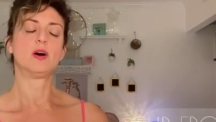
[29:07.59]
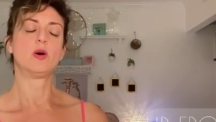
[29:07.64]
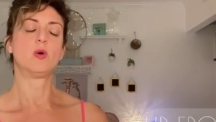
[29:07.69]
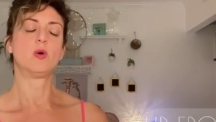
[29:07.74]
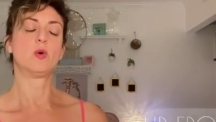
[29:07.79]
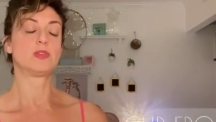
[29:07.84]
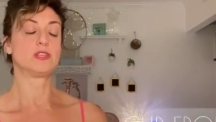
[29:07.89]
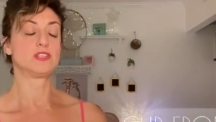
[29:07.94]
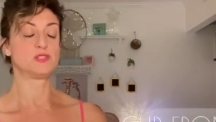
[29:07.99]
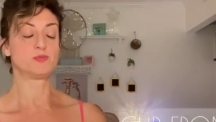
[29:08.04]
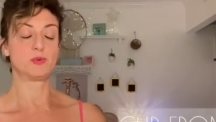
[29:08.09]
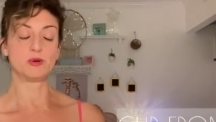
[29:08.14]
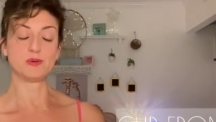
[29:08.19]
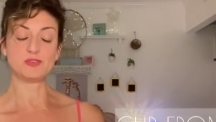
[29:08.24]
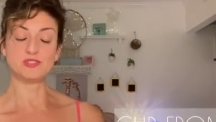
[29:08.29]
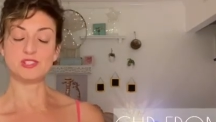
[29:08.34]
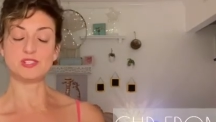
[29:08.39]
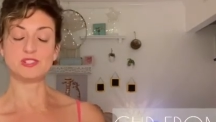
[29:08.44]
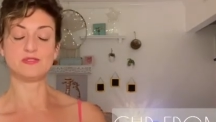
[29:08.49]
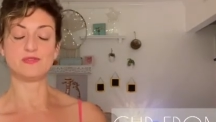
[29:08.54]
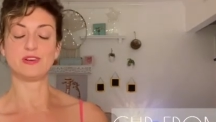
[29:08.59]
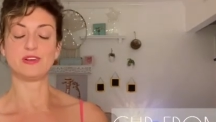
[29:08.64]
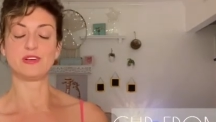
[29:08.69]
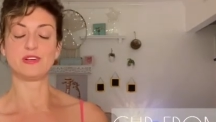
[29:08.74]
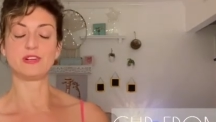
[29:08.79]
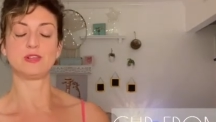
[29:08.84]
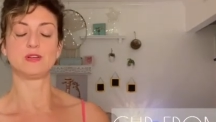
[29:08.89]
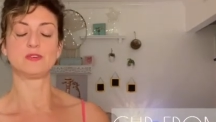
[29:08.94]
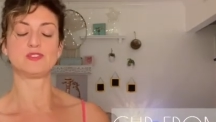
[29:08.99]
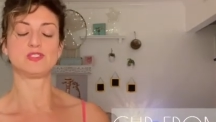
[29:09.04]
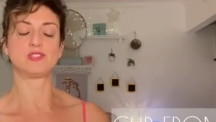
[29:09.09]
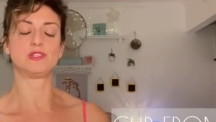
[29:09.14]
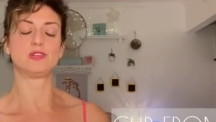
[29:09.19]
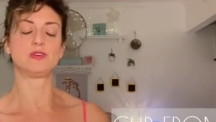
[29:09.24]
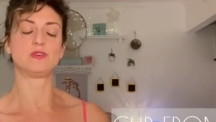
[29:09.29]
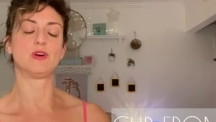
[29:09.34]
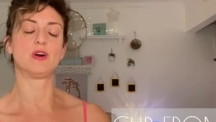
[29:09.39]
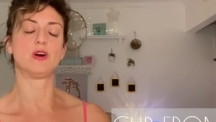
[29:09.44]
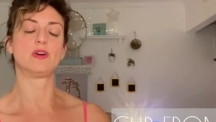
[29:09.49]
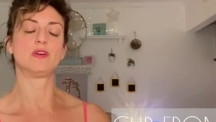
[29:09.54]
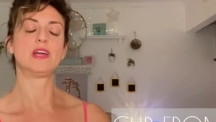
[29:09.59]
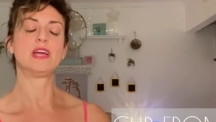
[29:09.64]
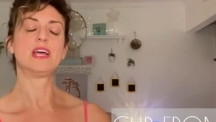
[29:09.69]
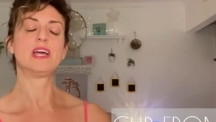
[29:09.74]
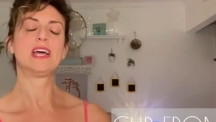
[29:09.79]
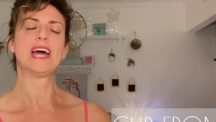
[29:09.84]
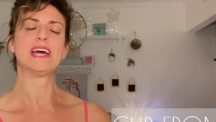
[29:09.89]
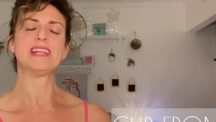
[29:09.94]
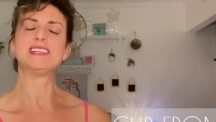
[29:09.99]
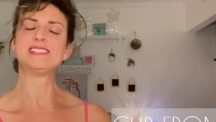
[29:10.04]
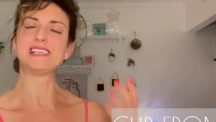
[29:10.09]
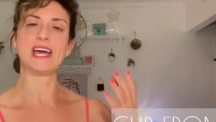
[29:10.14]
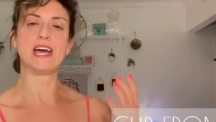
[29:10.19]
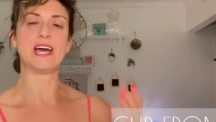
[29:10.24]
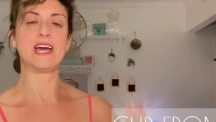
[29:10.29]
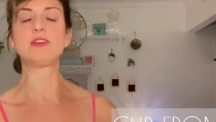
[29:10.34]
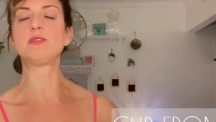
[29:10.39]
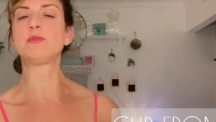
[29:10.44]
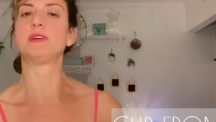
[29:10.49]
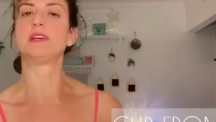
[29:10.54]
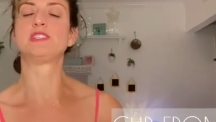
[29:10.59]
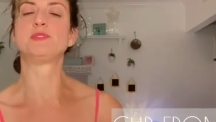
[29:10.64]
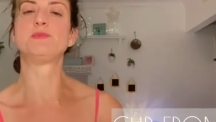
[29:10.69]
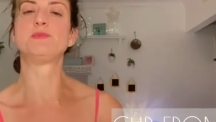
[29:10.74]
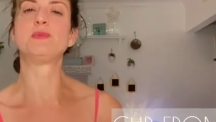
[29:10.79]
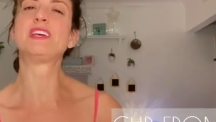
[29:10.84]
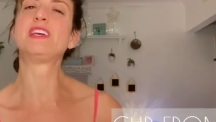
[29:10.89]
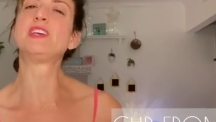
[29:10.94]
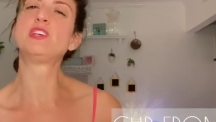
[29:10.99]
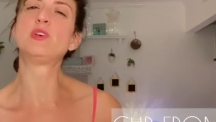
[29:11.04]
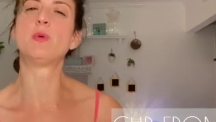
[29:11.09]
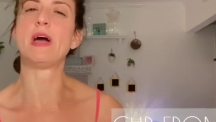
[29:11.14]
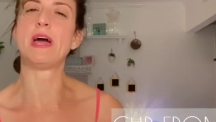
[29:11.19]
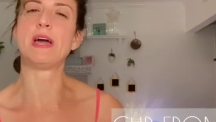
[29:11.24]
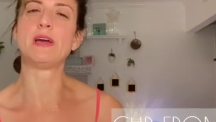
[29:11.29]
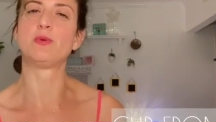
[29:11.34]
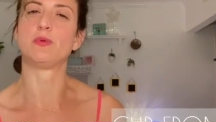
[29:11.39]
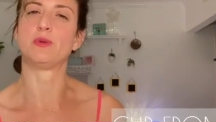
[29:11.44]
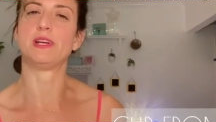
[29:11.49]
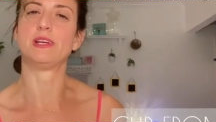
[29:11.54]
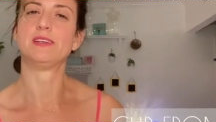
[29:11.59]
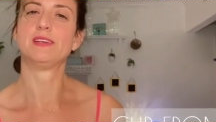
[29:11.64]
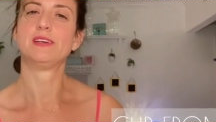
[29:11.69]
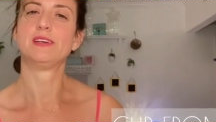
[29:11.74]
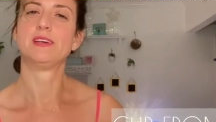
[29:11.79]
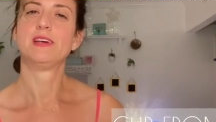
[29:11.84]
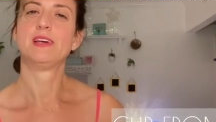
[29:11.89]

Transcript: or this person is very close to your heart, and it's angry. It's making you angry.